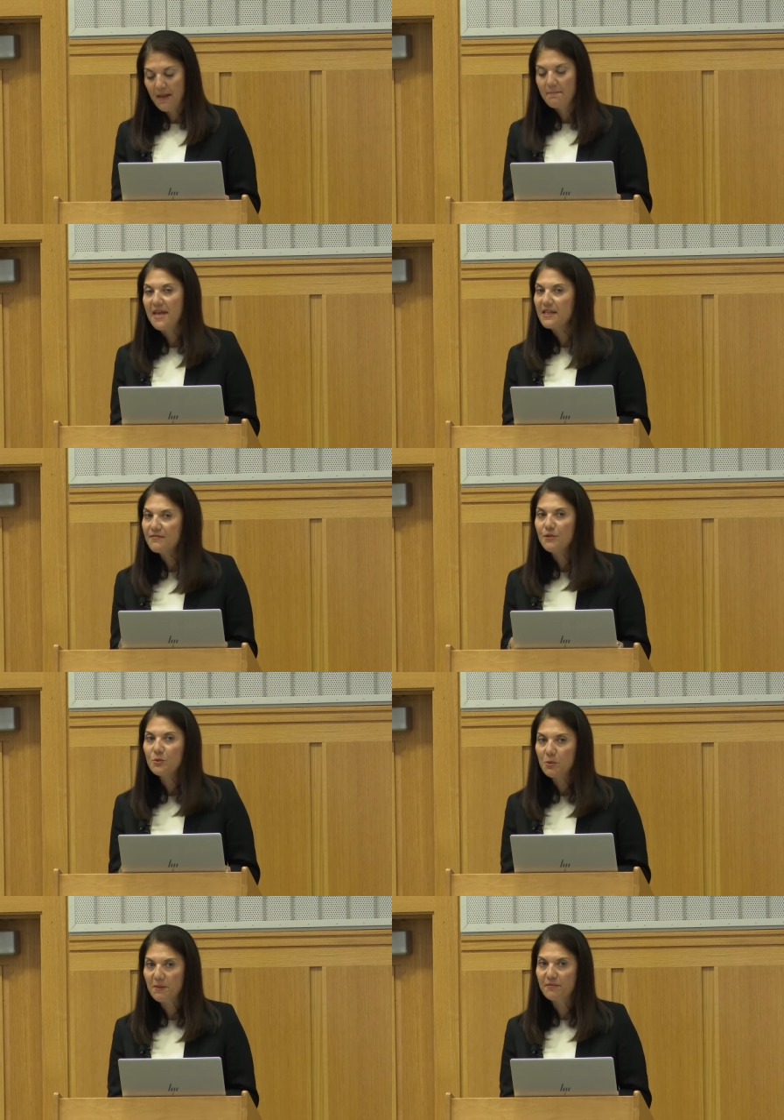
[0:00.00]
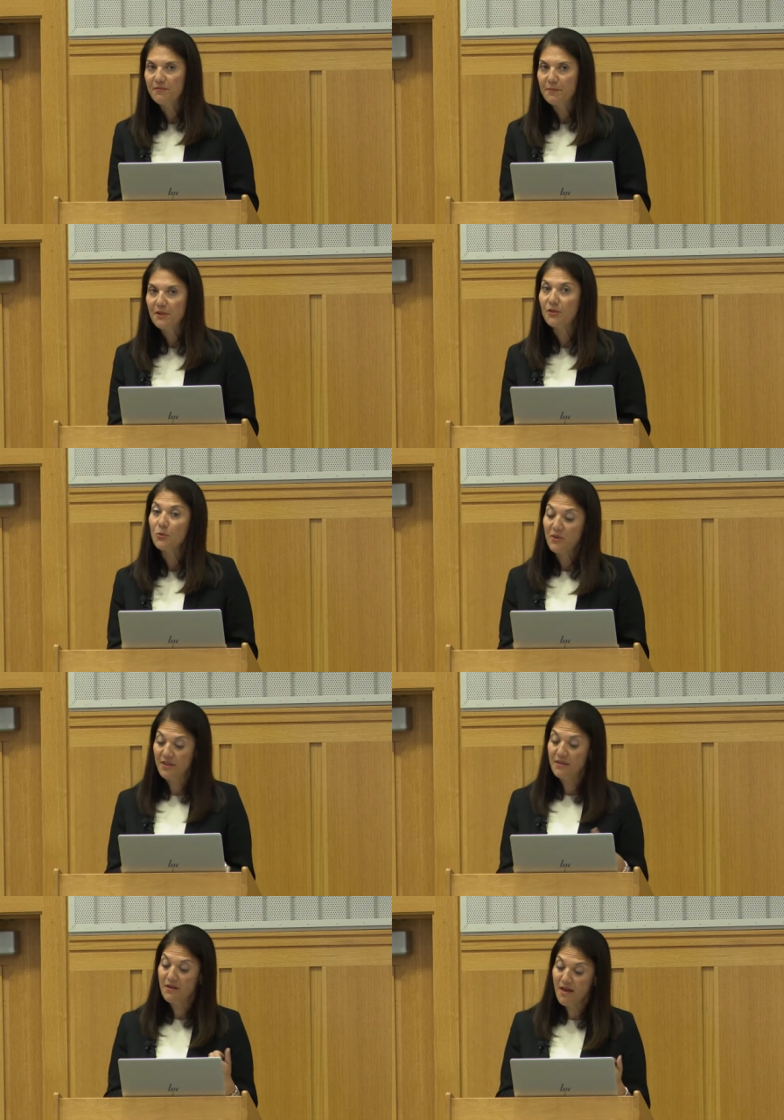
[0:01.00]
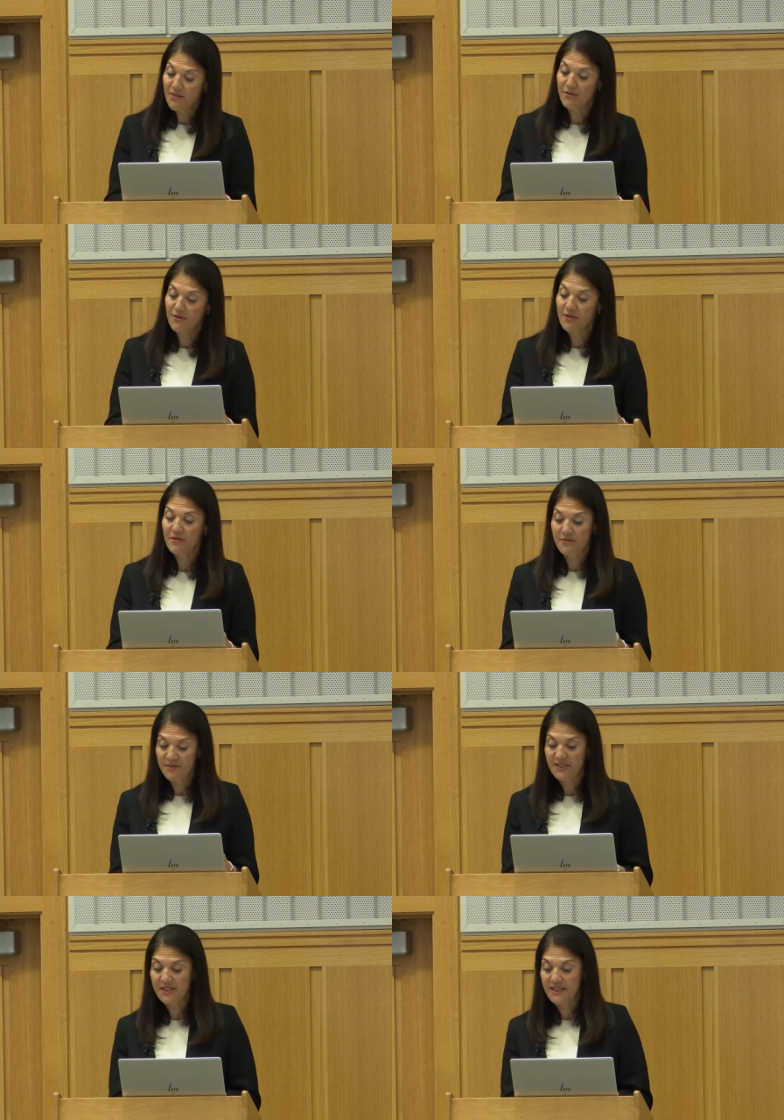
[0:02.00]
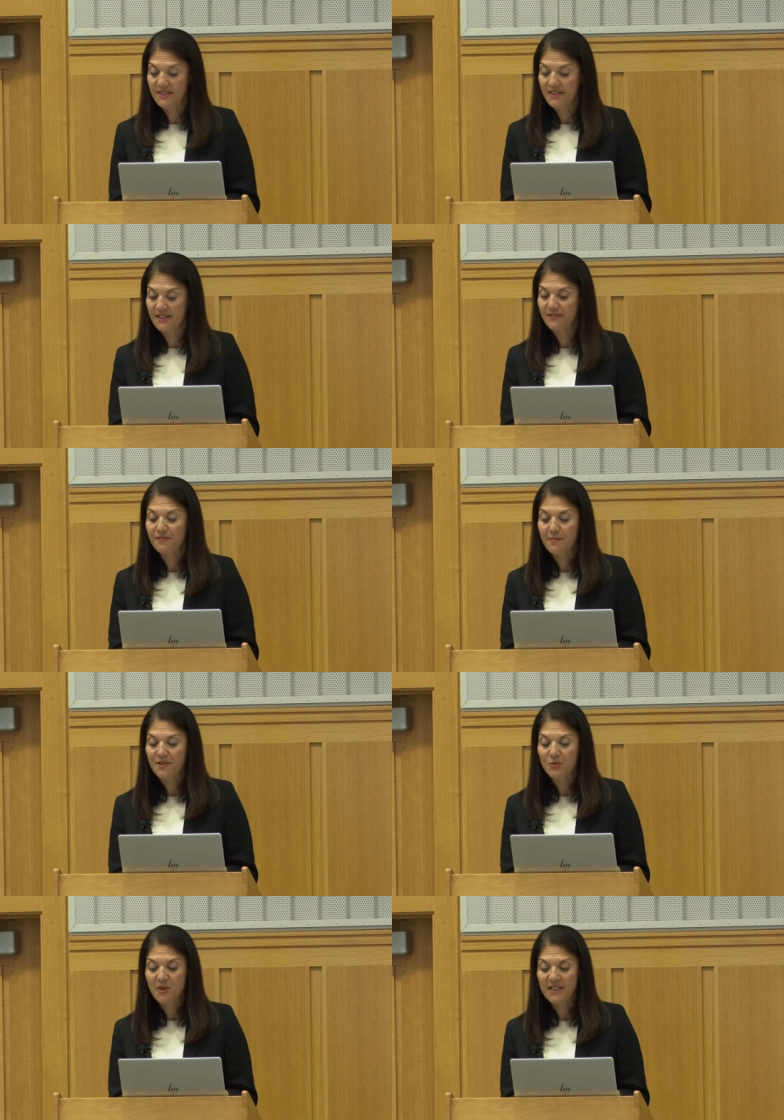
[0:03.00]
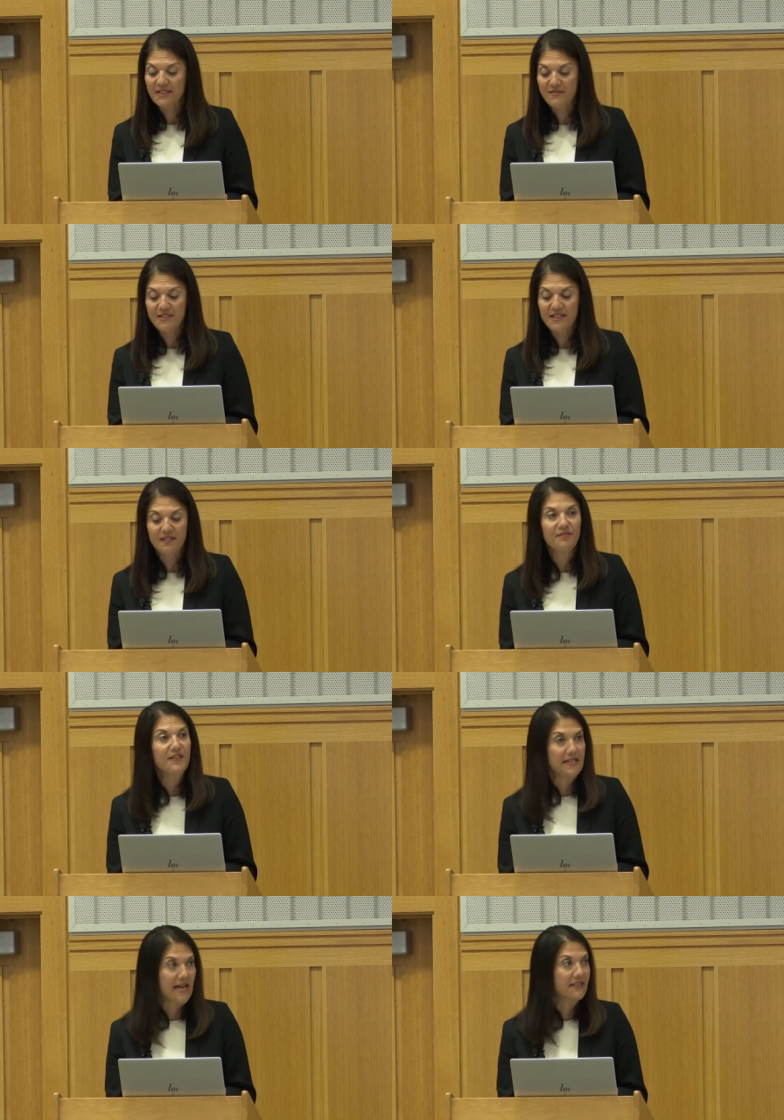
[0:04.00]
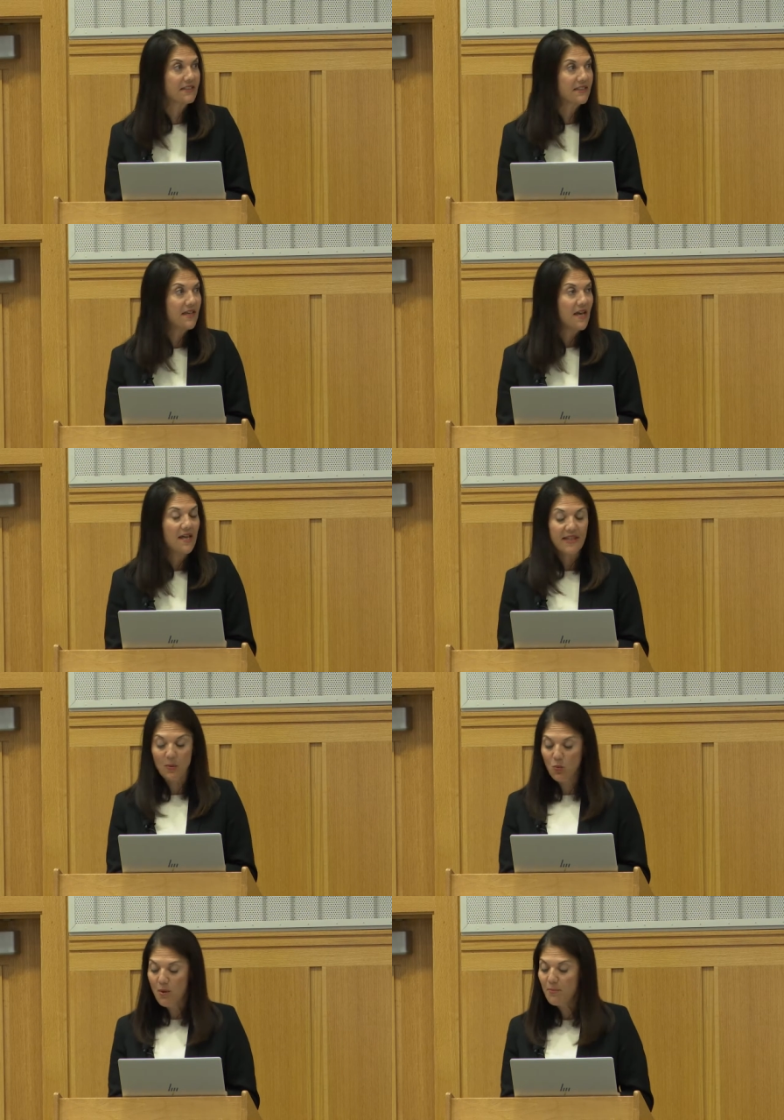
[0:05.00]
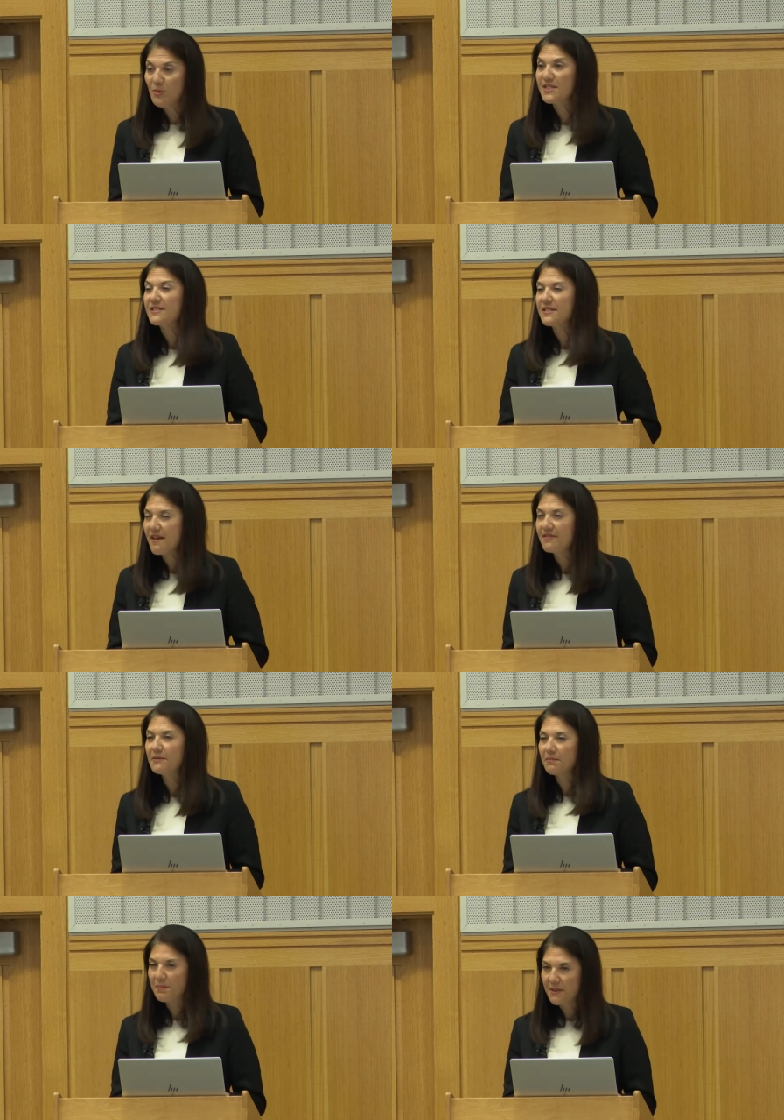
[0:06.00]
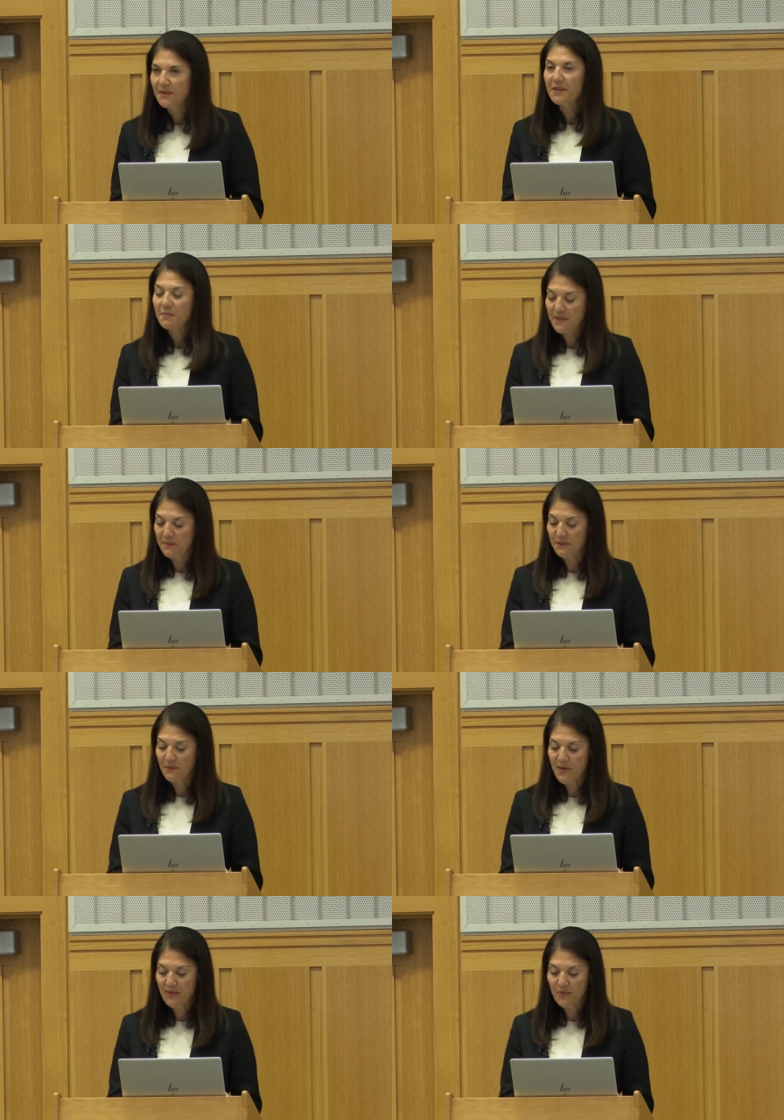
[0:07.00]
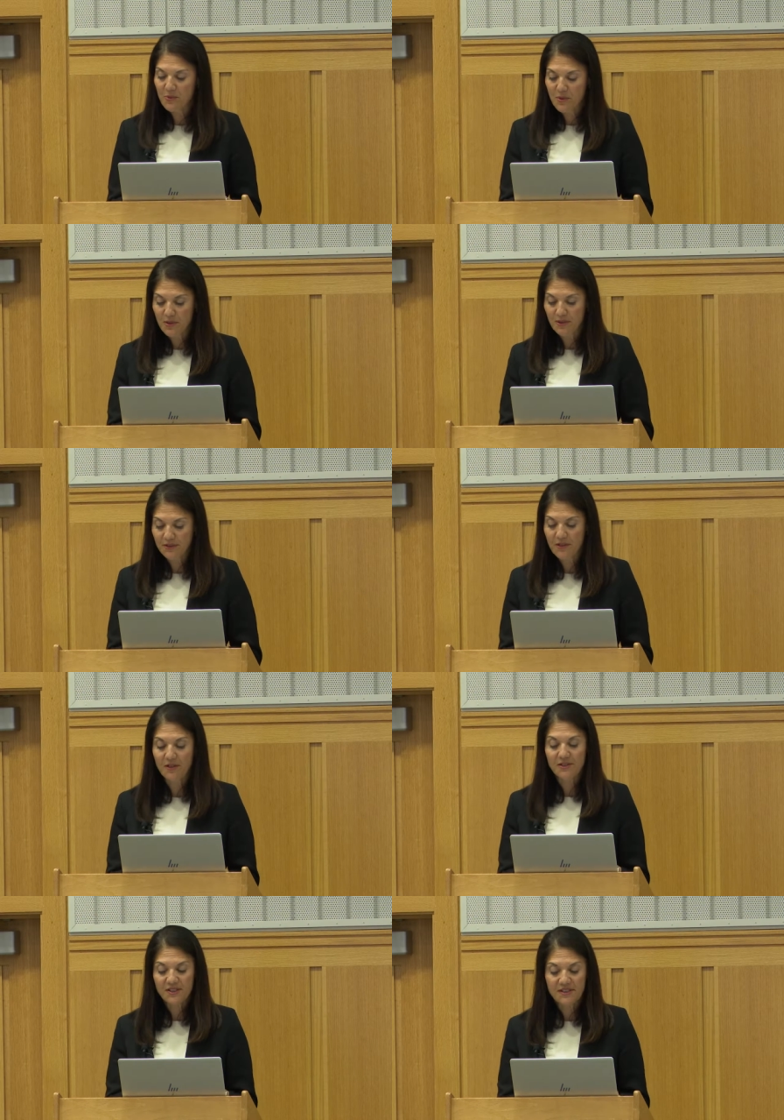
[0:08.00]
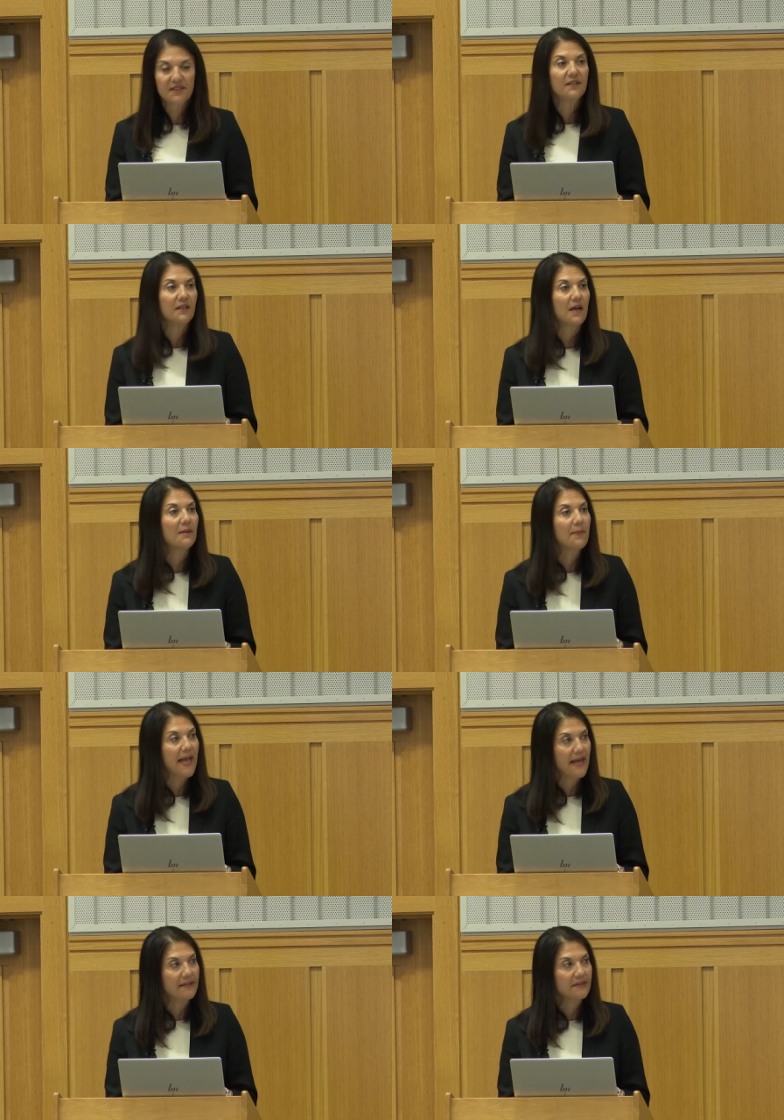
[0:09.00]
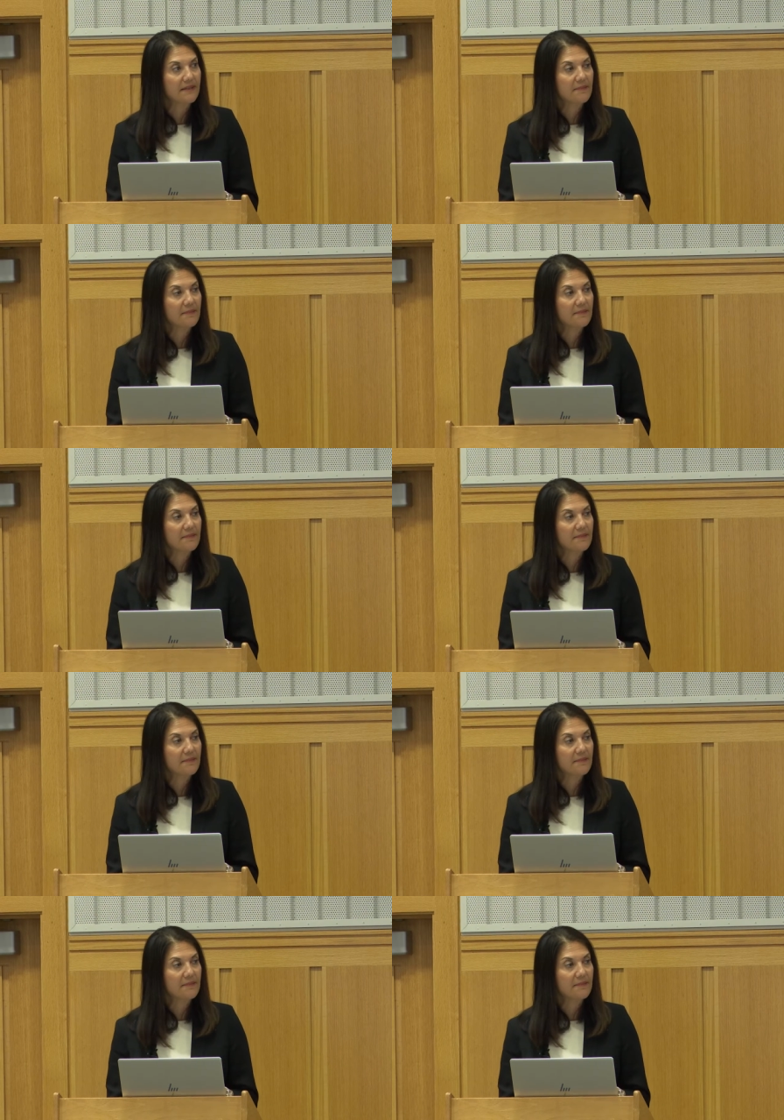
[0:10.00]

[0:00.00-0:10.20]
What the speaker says: Many of you will be familiar with another statistic from the 2017 Findex, that 1.7 billion people around the world are still unbanked.